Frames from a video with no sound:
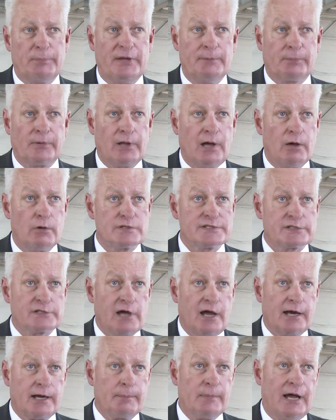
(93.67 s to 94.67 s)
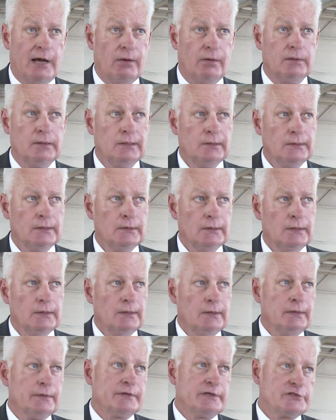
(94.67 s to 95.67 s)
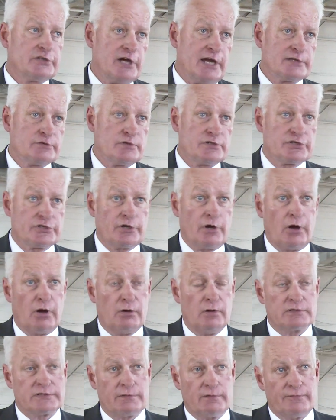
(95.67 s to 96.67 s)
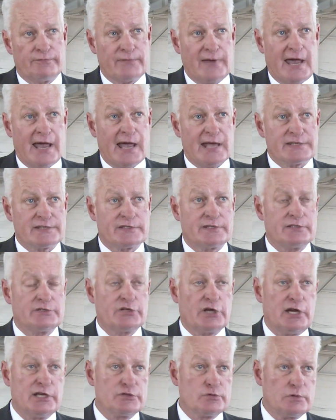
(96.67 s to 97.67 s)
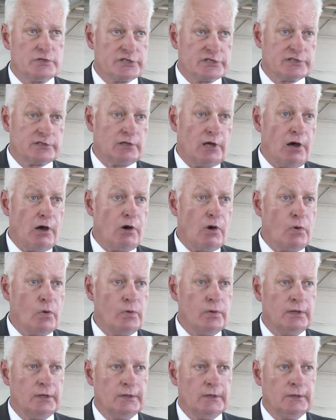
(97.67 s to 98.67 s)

People always talk about the judge was show, fast, the judge was slow.